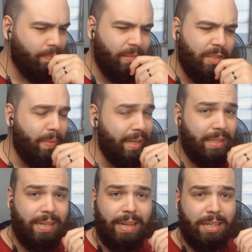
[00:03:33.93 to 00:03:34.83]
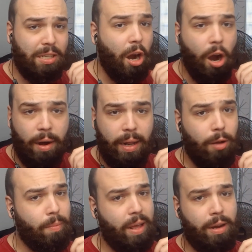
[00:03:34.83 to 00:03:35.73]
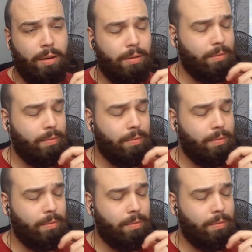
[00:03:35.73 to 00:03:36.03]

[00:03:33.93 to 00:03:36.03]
This man's singing his heart out, man.